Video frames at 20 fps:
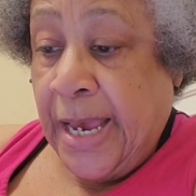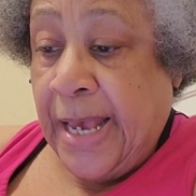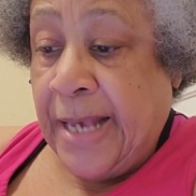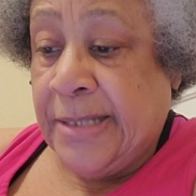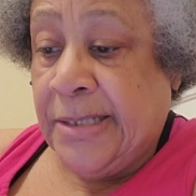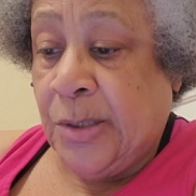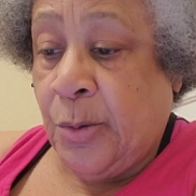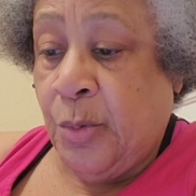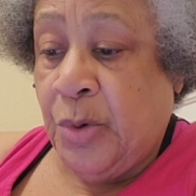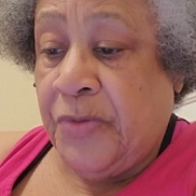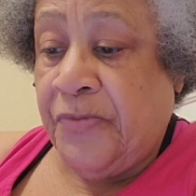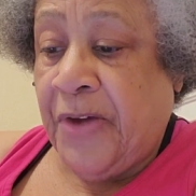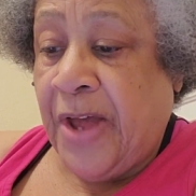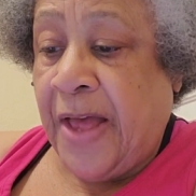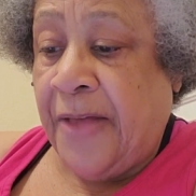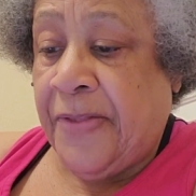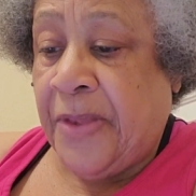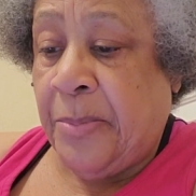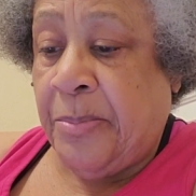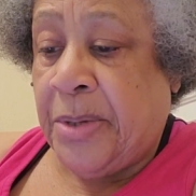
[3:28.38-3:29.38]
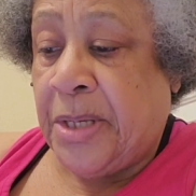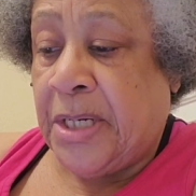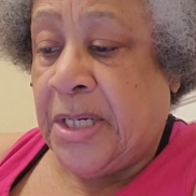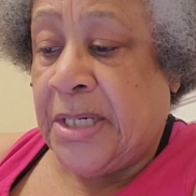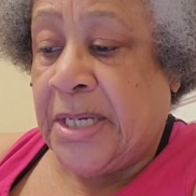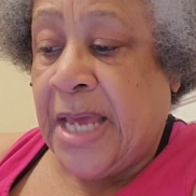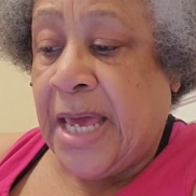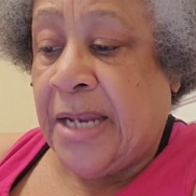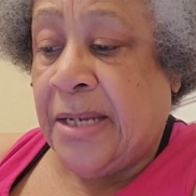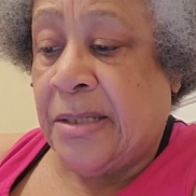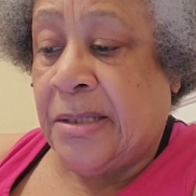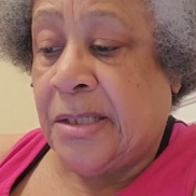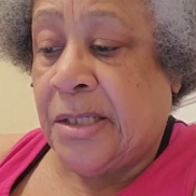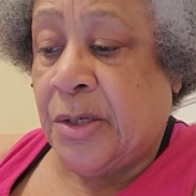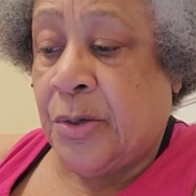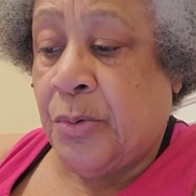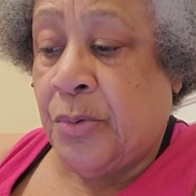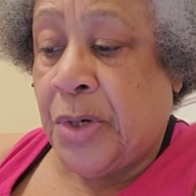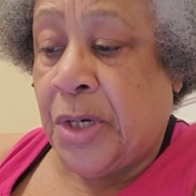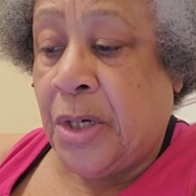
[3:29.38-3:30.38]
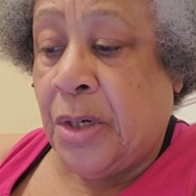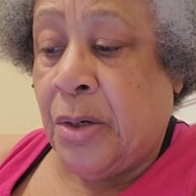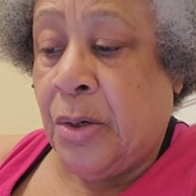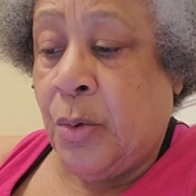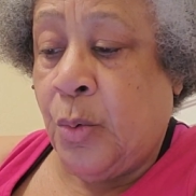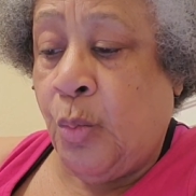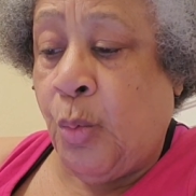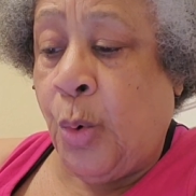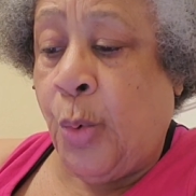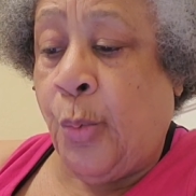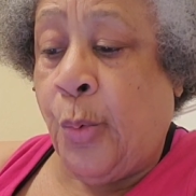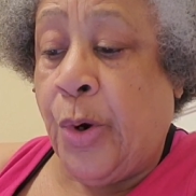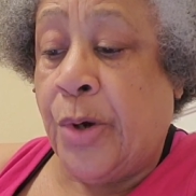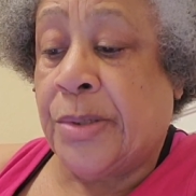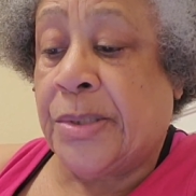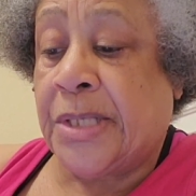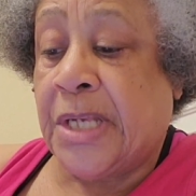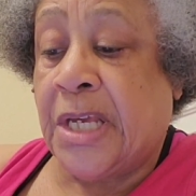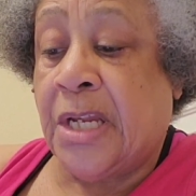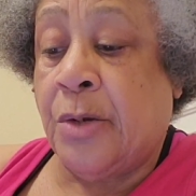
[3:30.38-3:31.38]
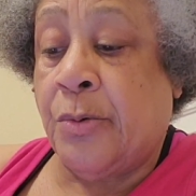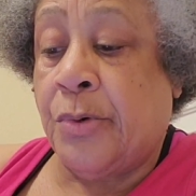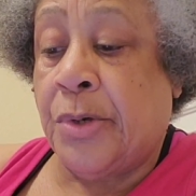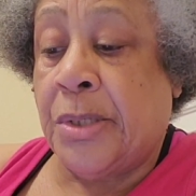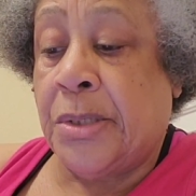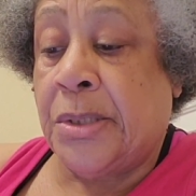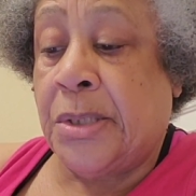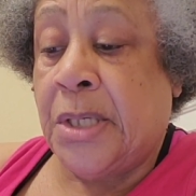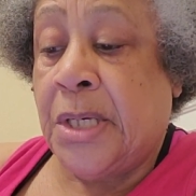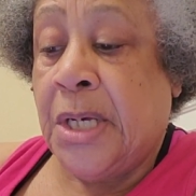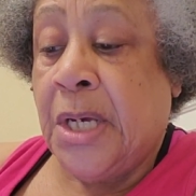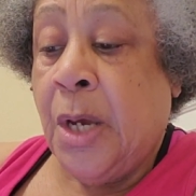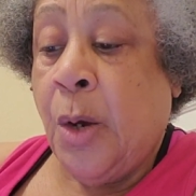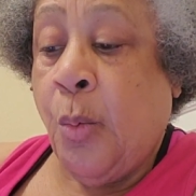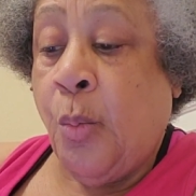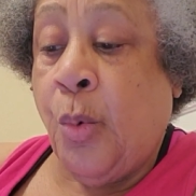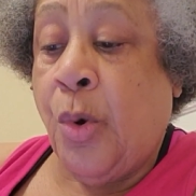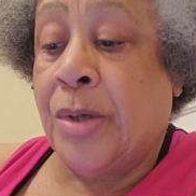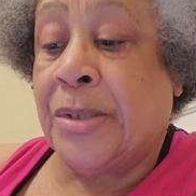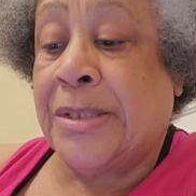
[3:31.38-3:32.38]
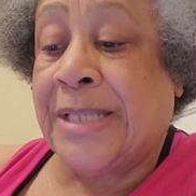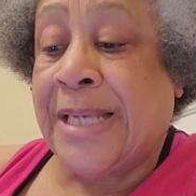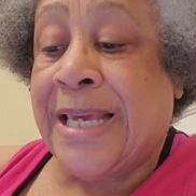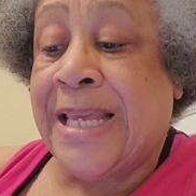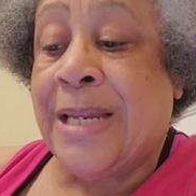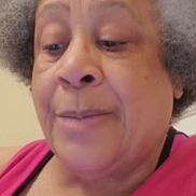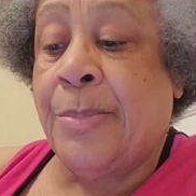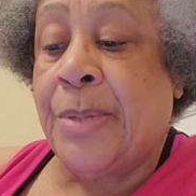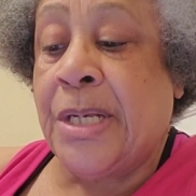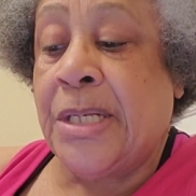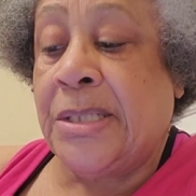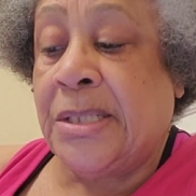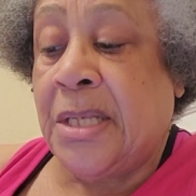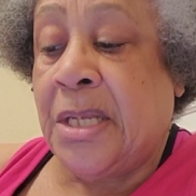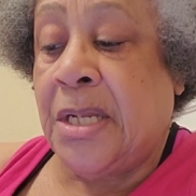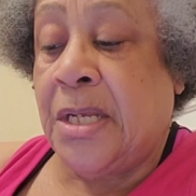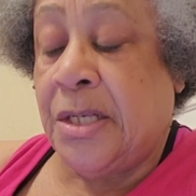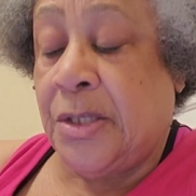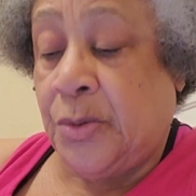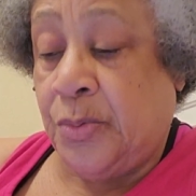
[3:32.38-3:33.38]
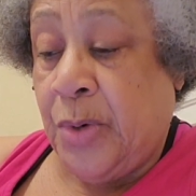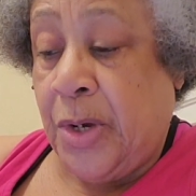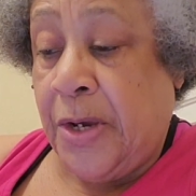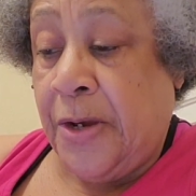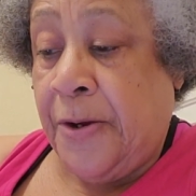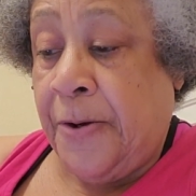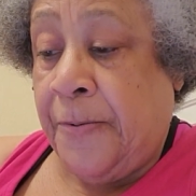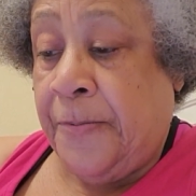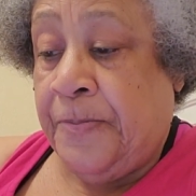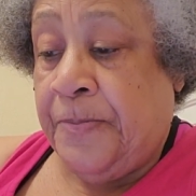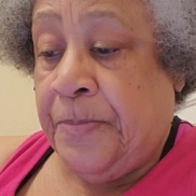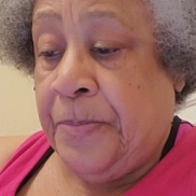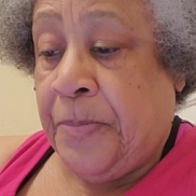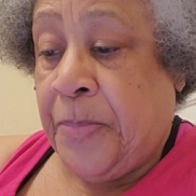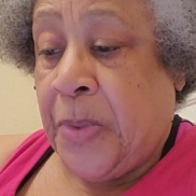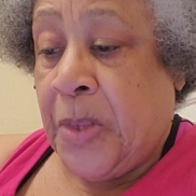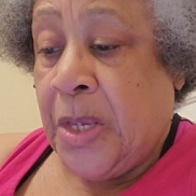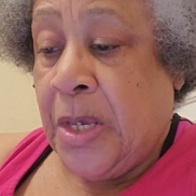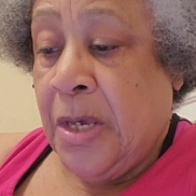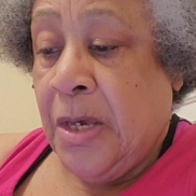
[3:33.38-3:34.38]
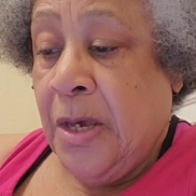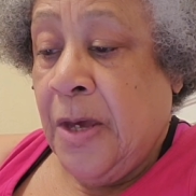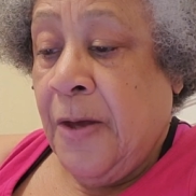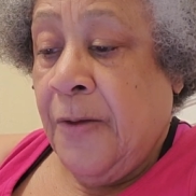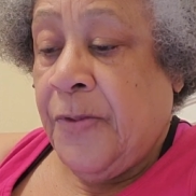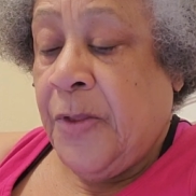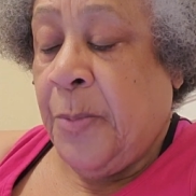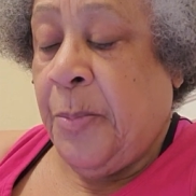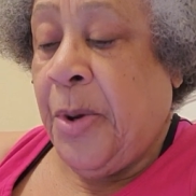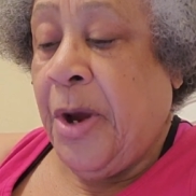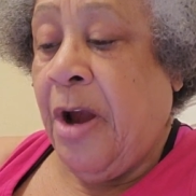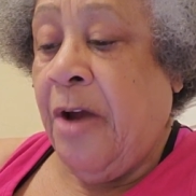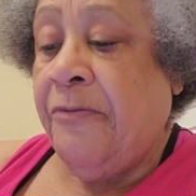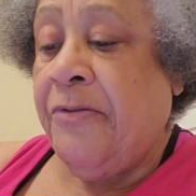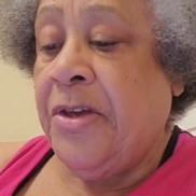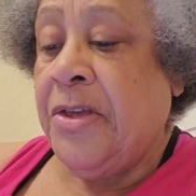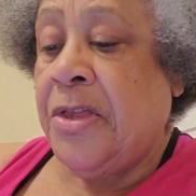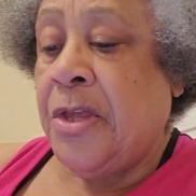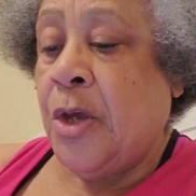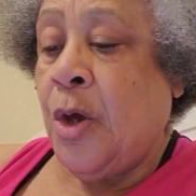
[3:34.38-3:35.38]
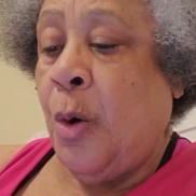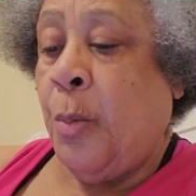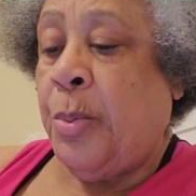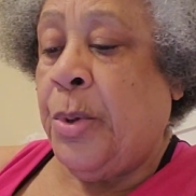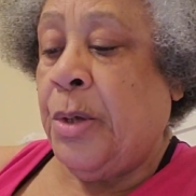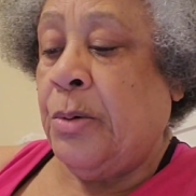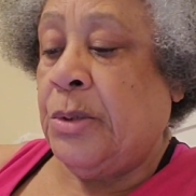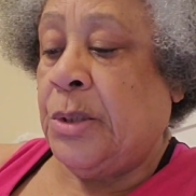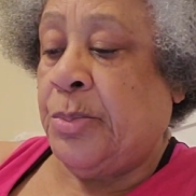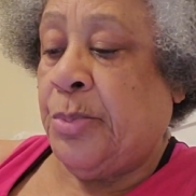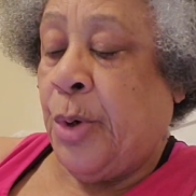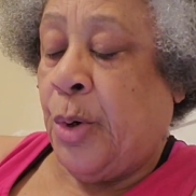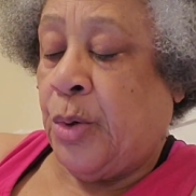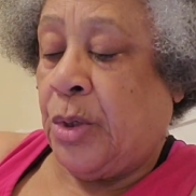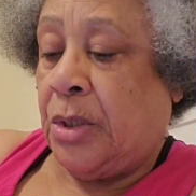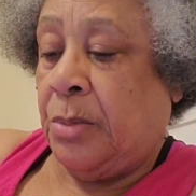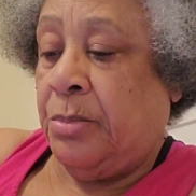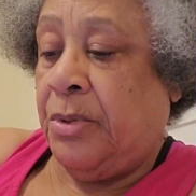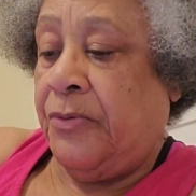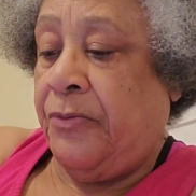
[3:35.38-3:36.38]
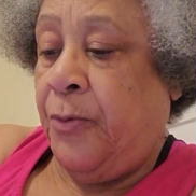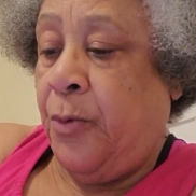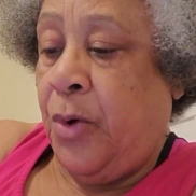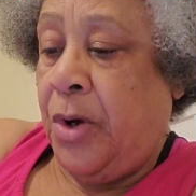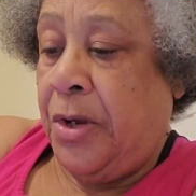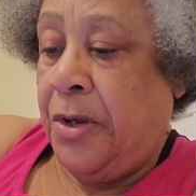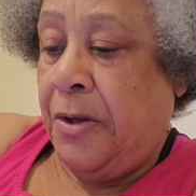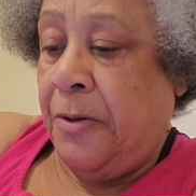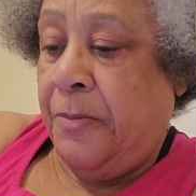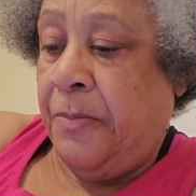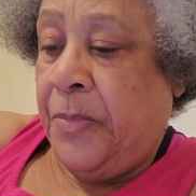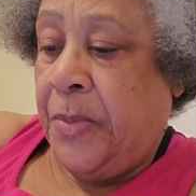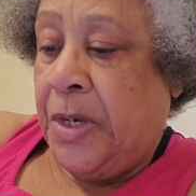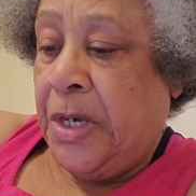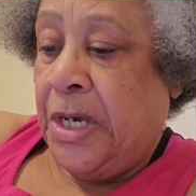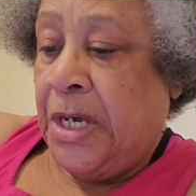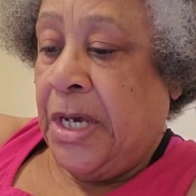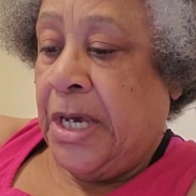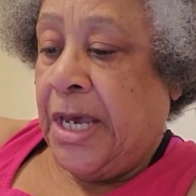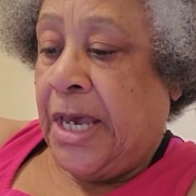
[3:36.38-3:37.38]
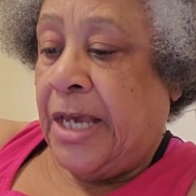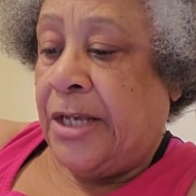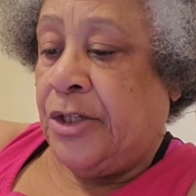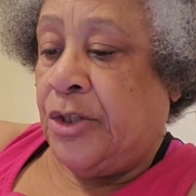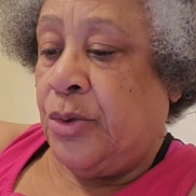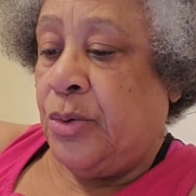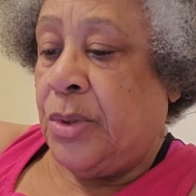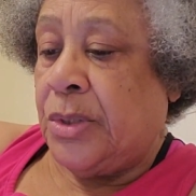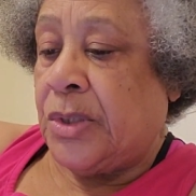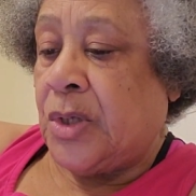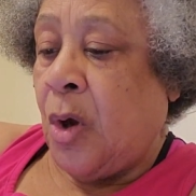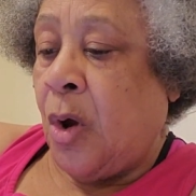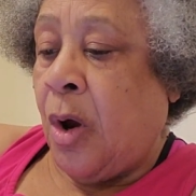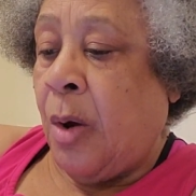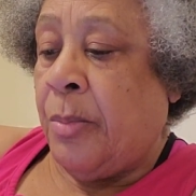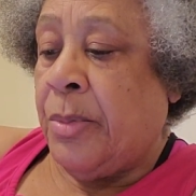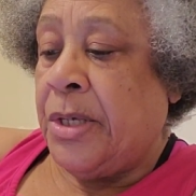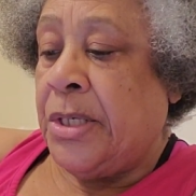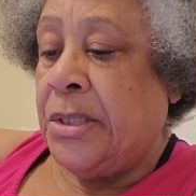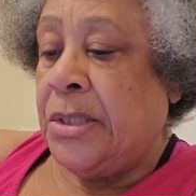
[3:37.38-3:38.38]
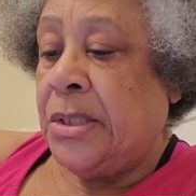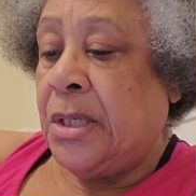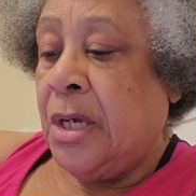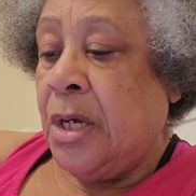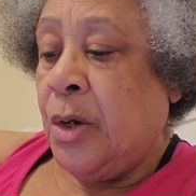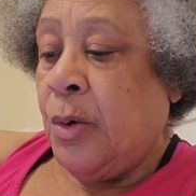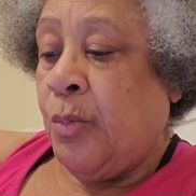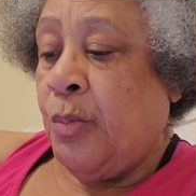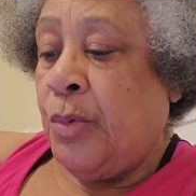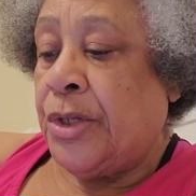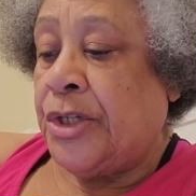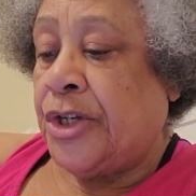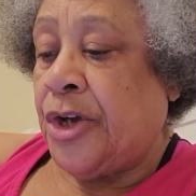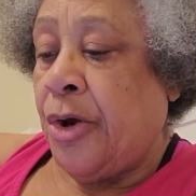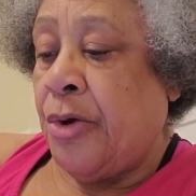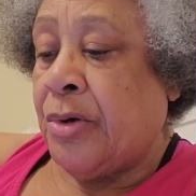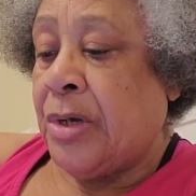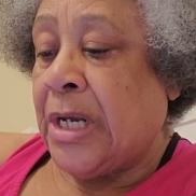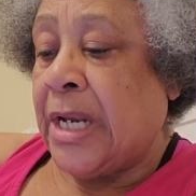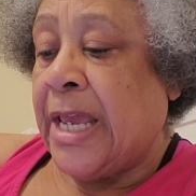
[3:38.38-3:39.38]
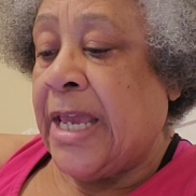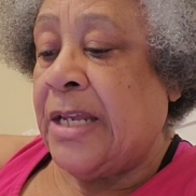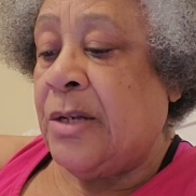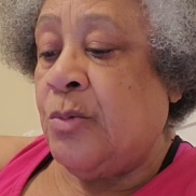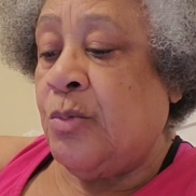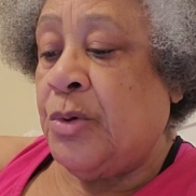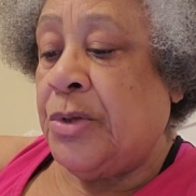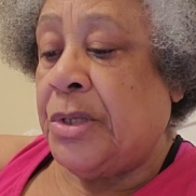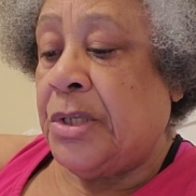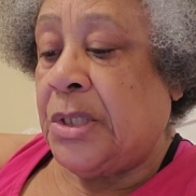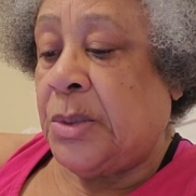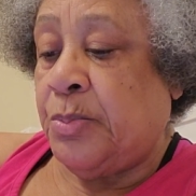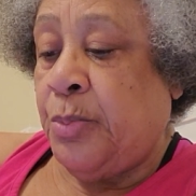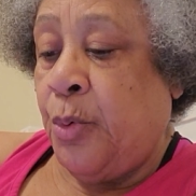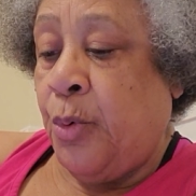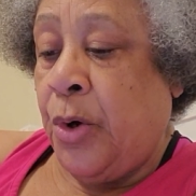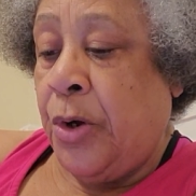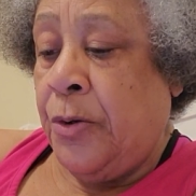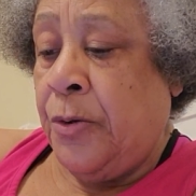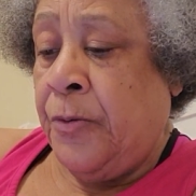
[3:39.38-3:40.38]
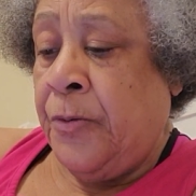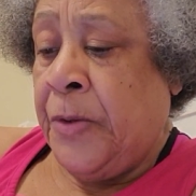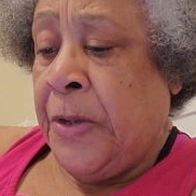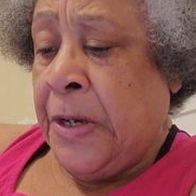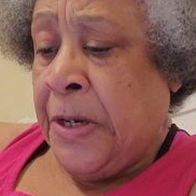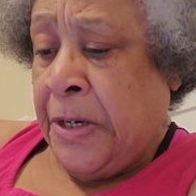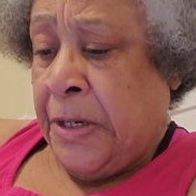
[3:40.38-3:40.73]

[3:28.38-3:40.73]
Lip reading: Esau would find that Ben-Hadad and Syria were worse enemies than Israel. The power of Ethiopia was broken before him, and Judah's armies returned laden with the spoil.